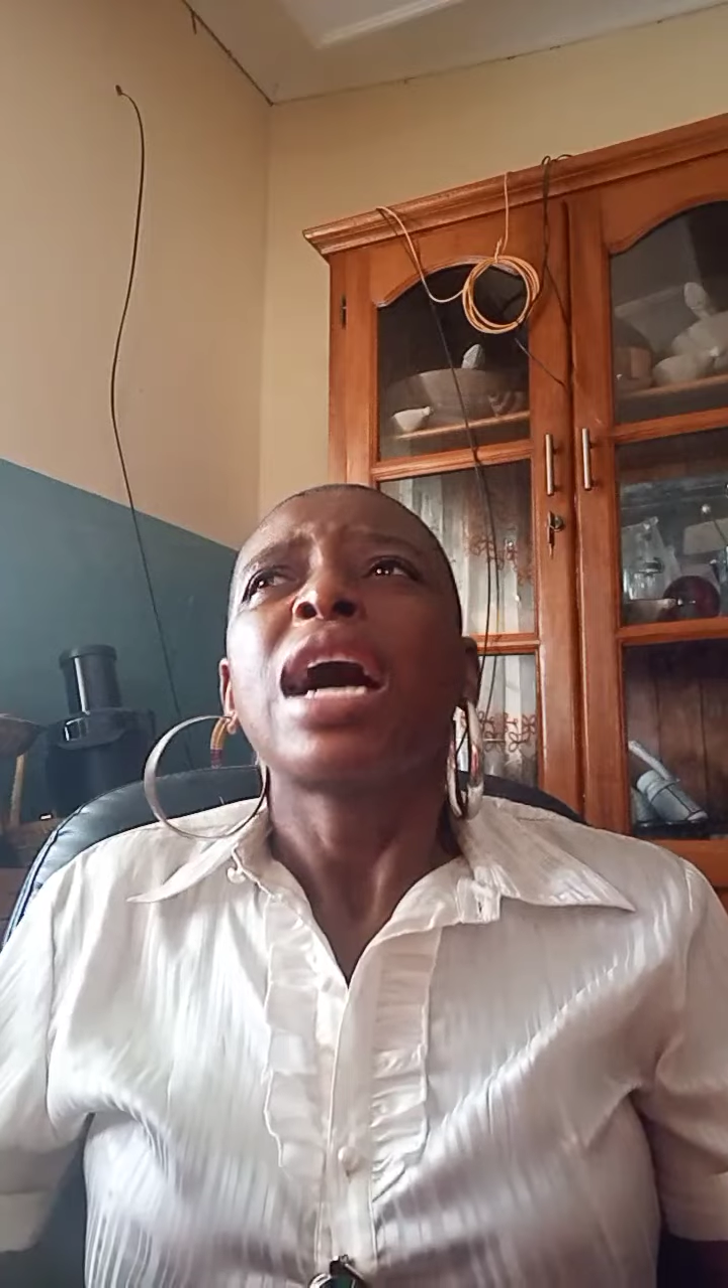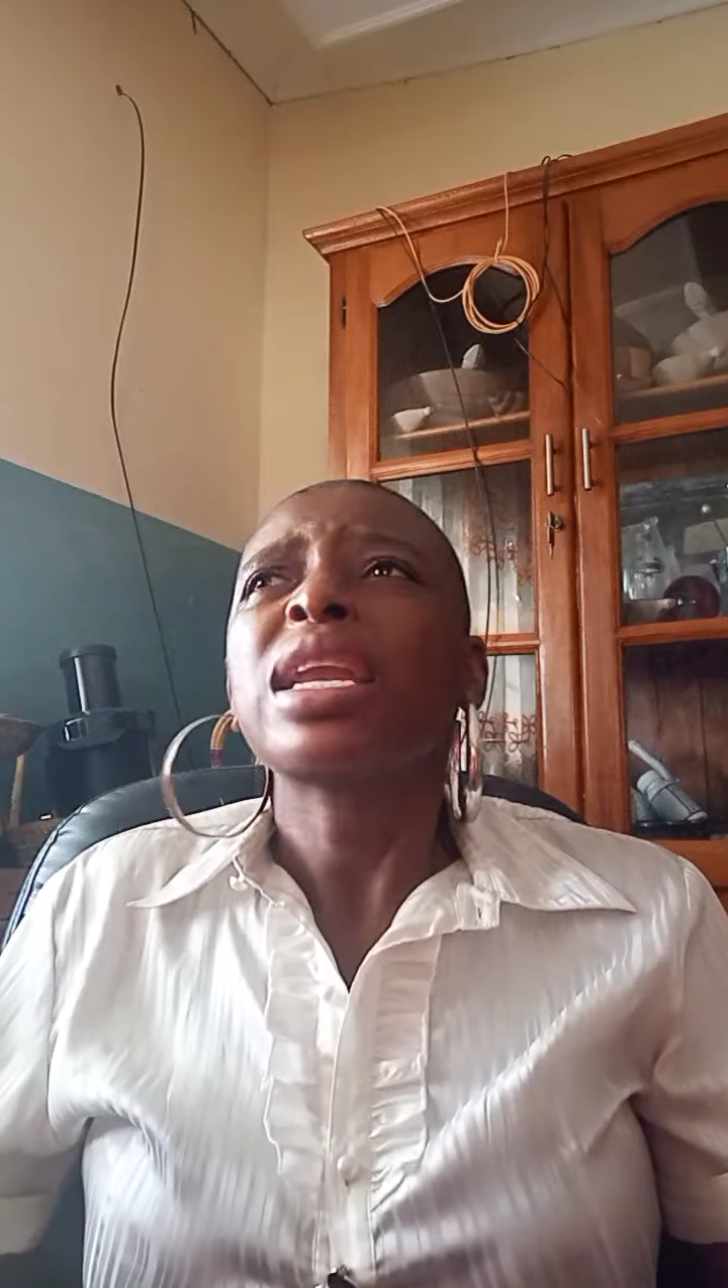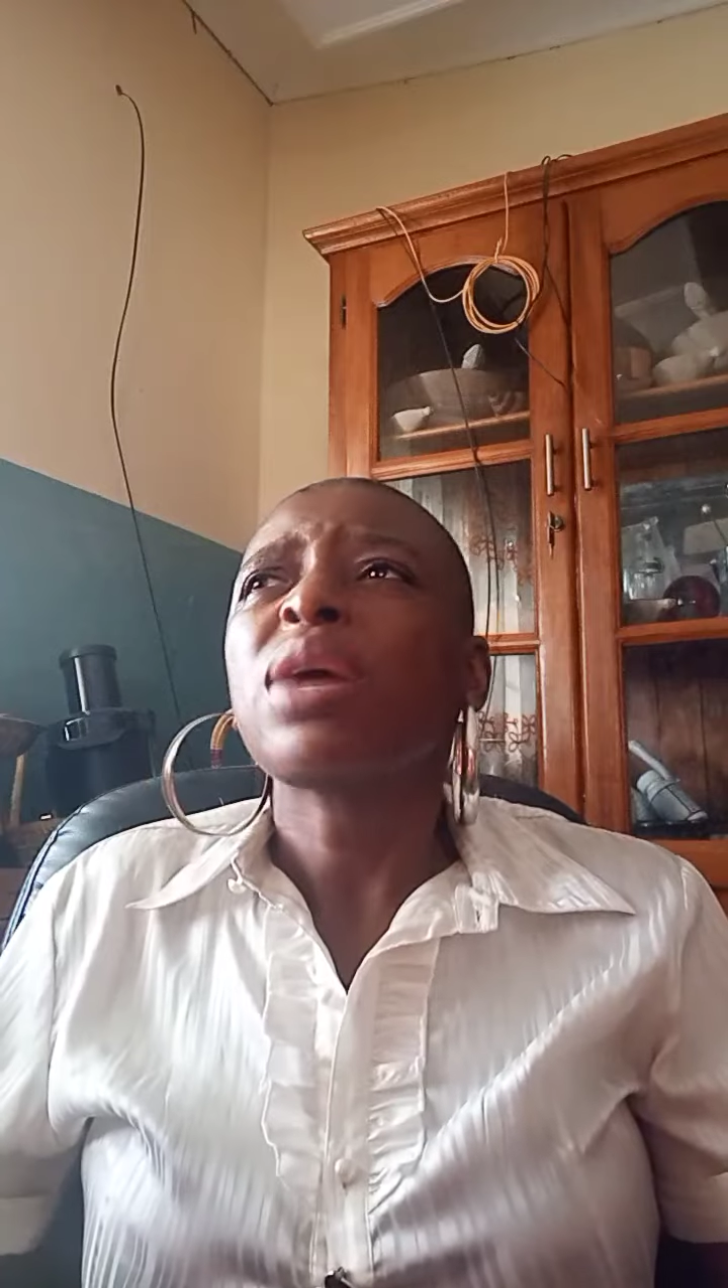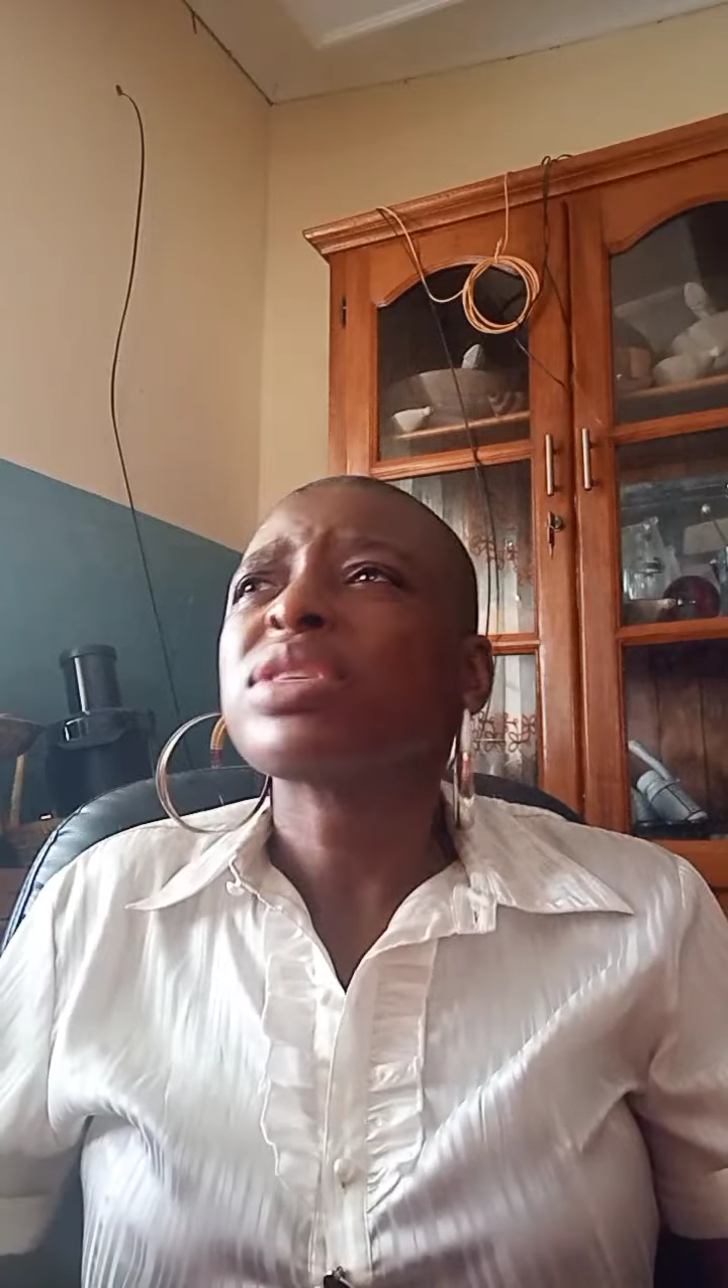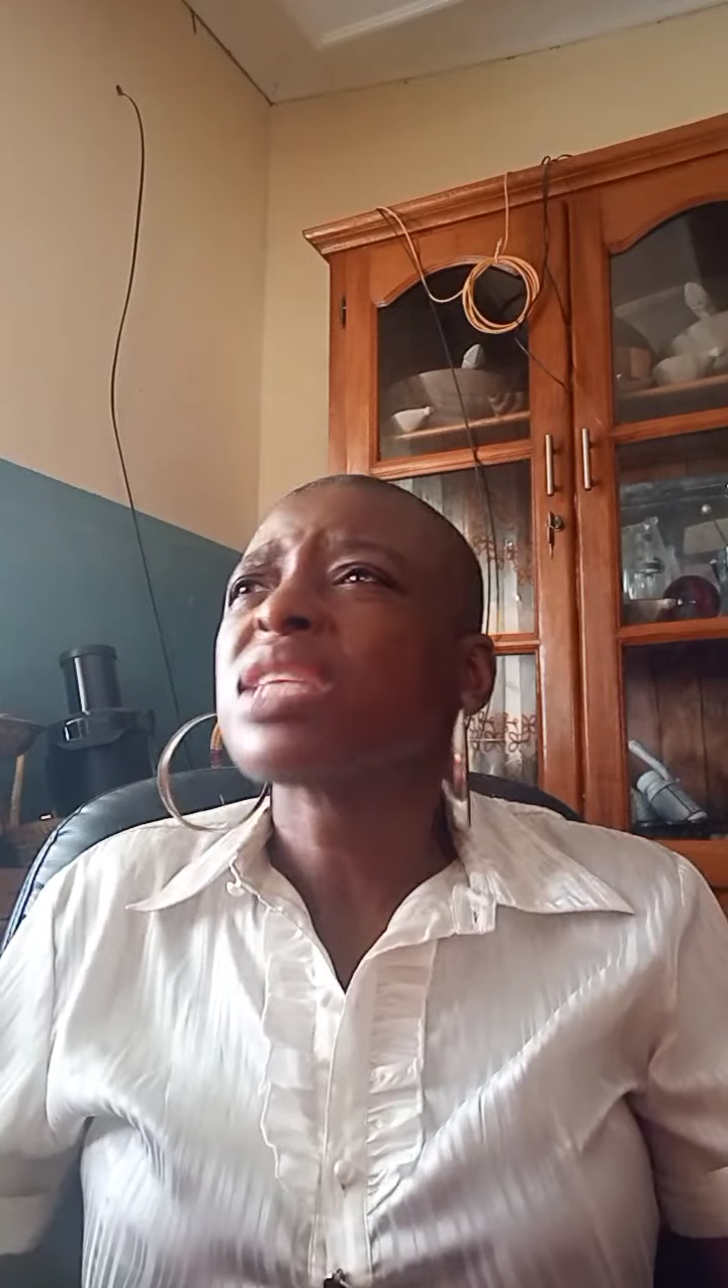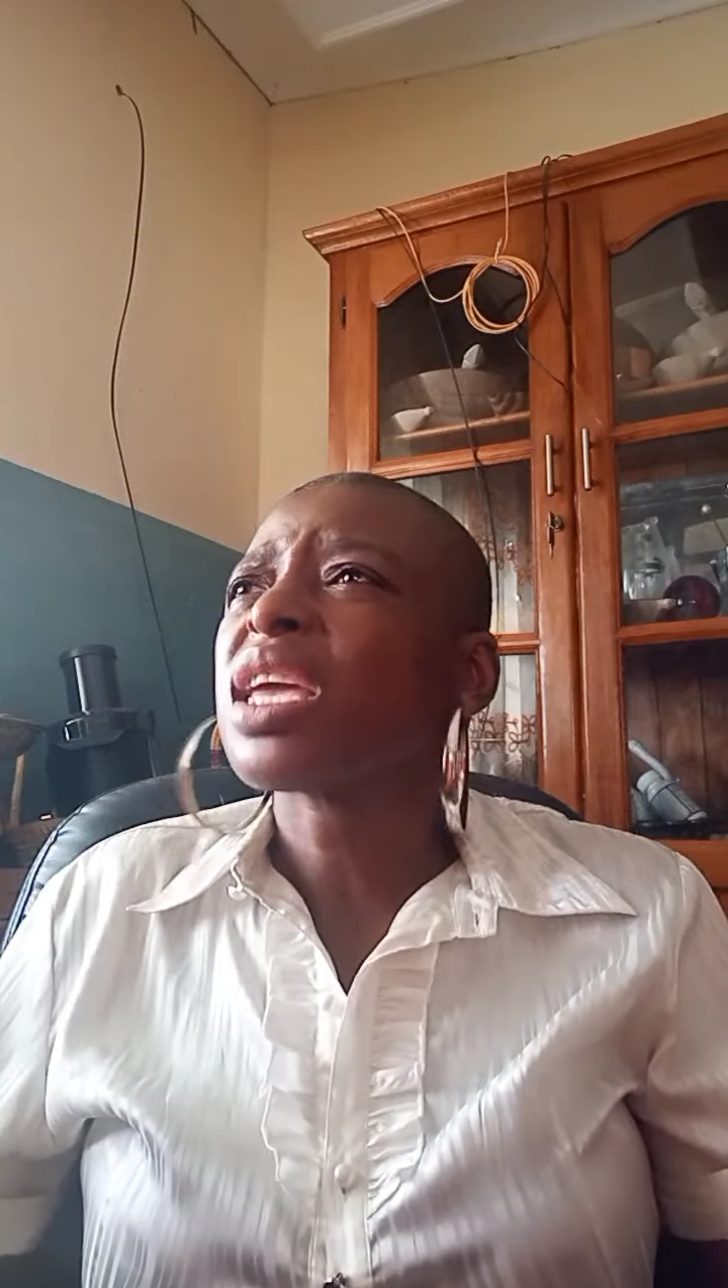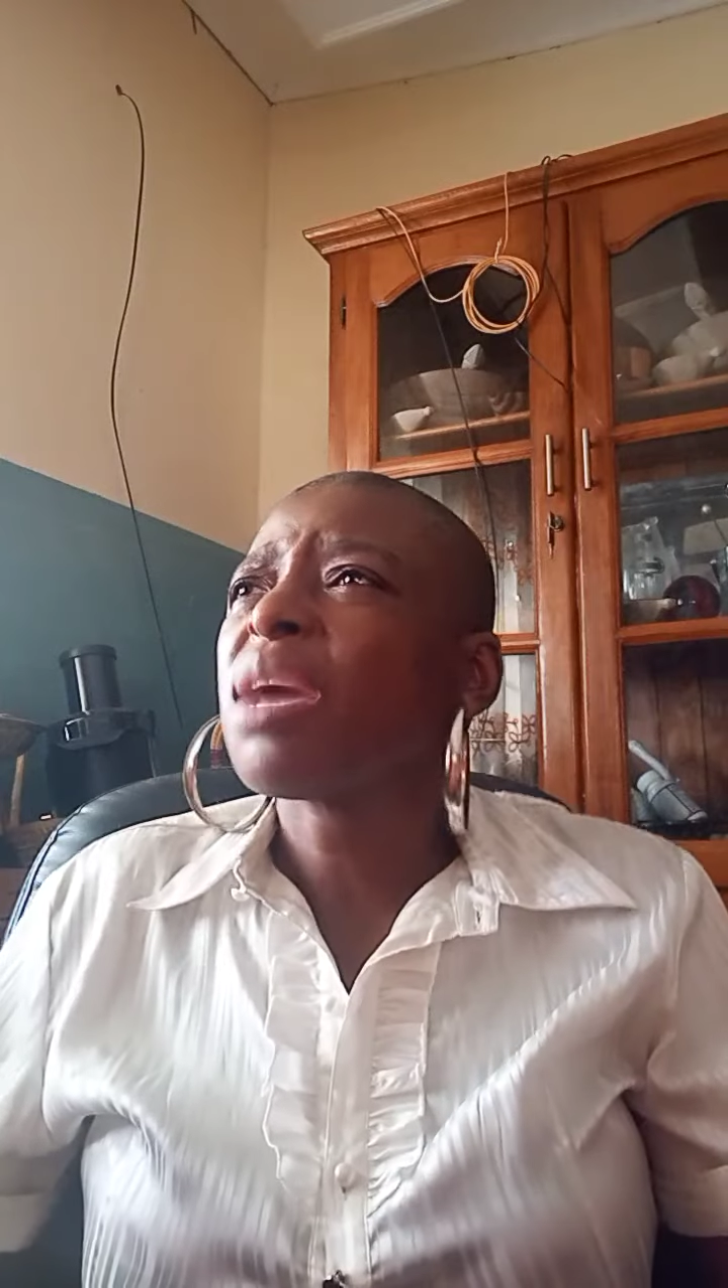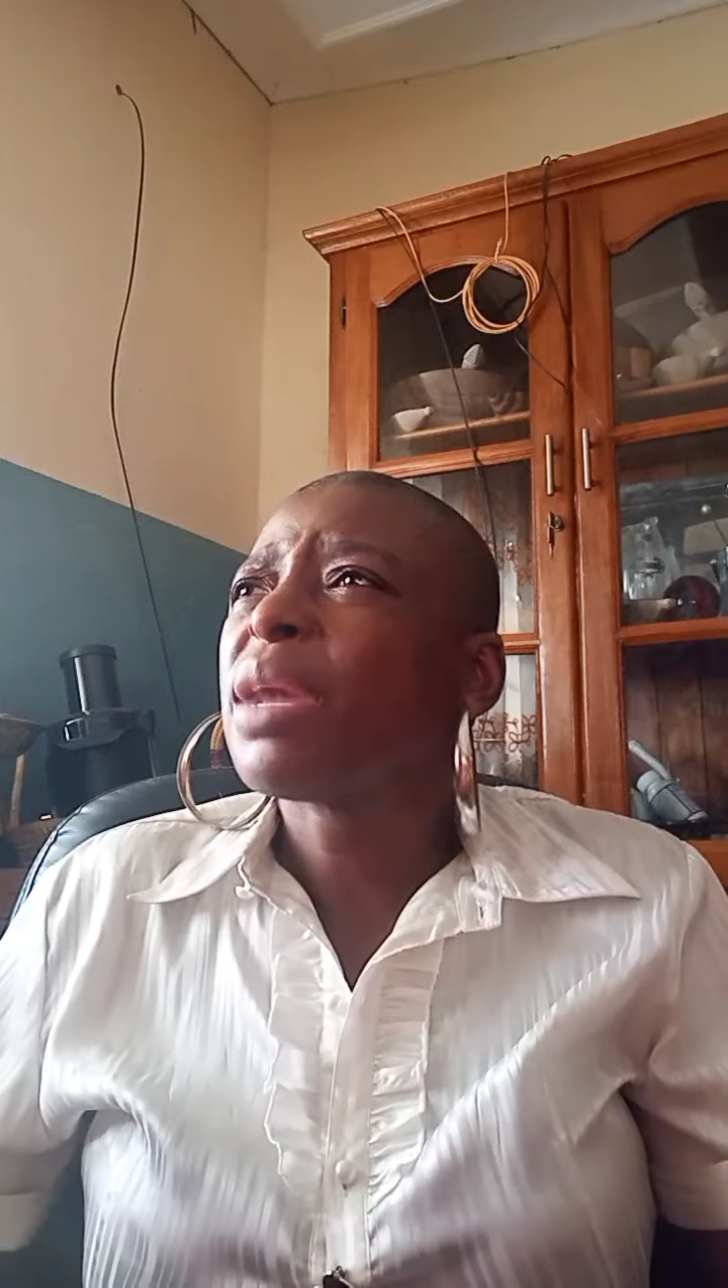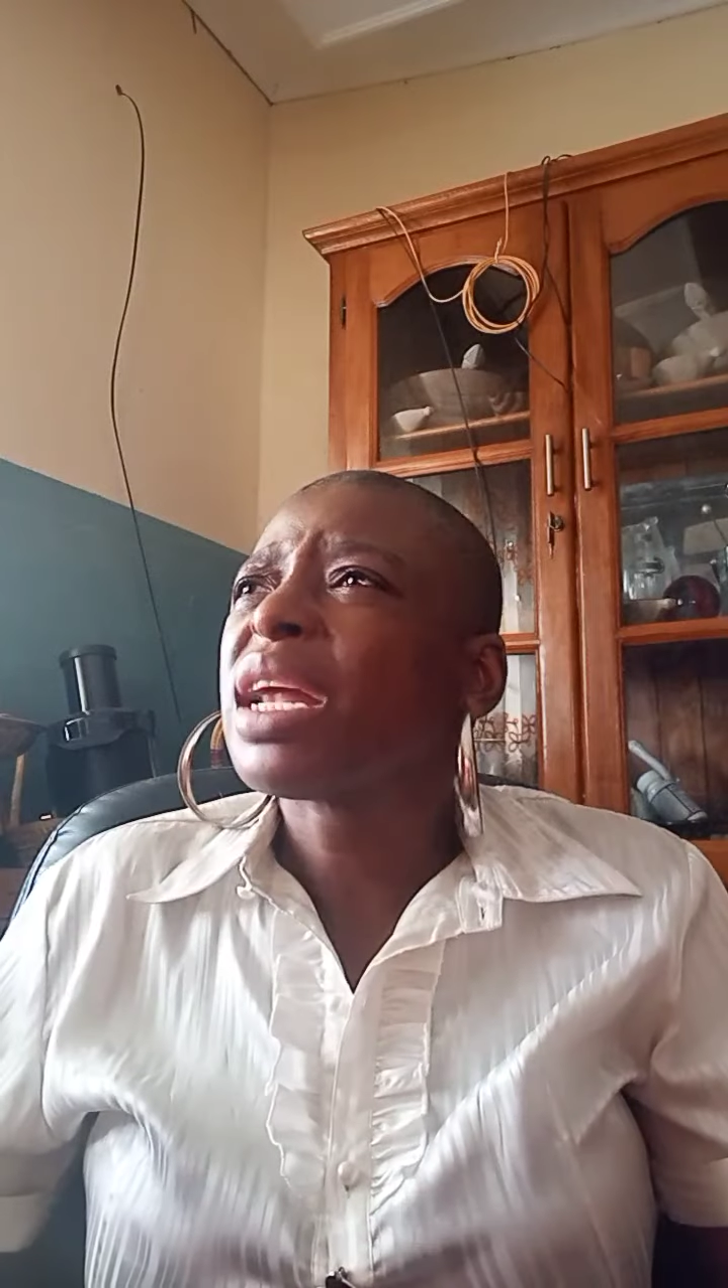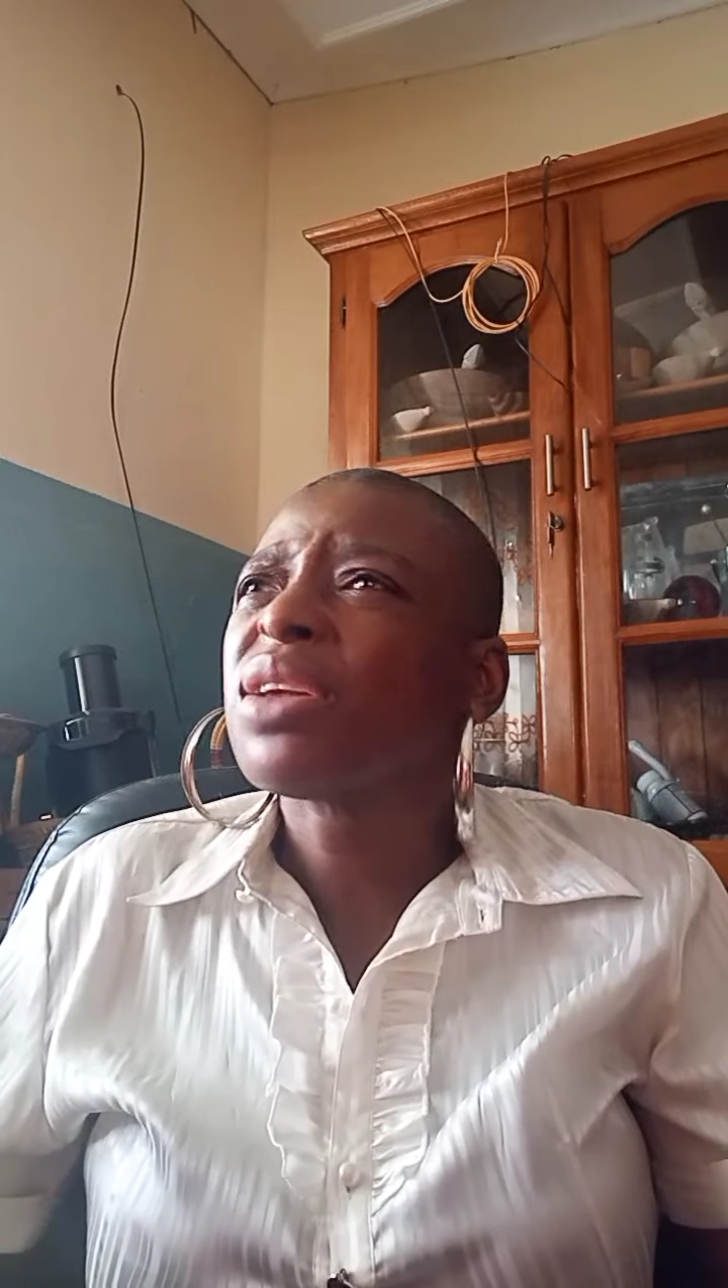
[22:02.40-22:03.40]
I was like, yeah,
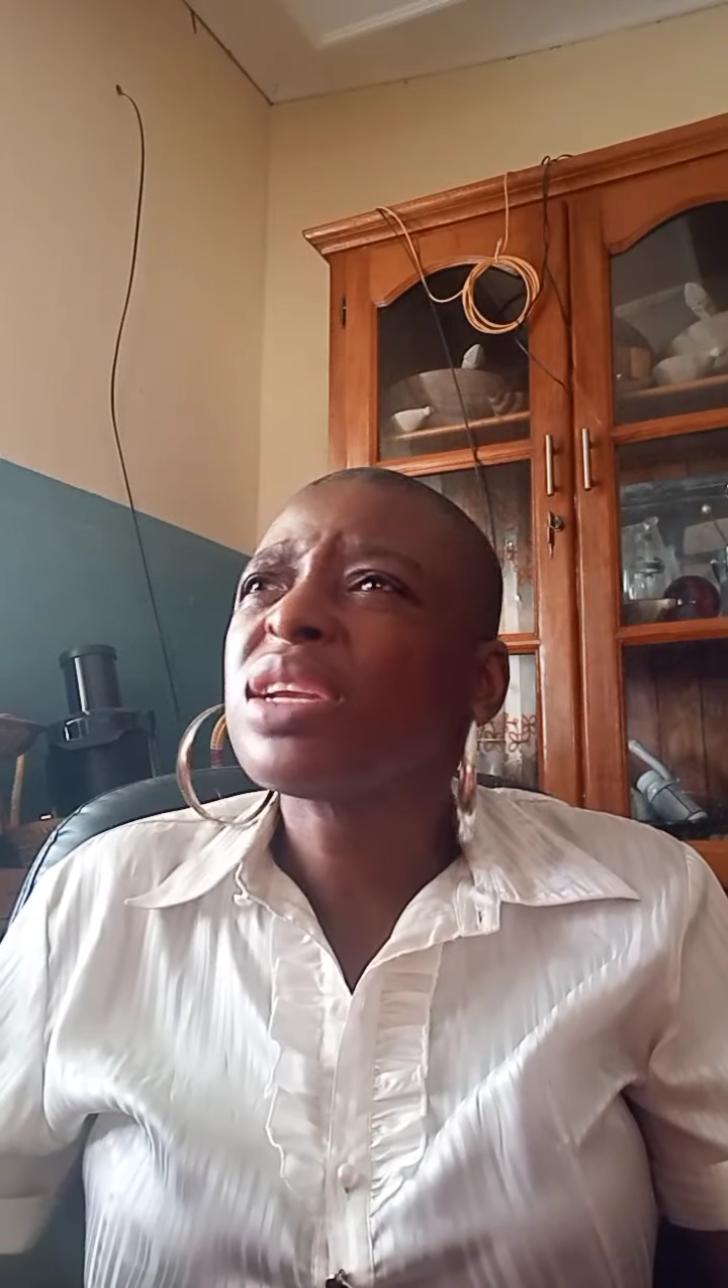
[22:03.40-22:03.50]
but I don't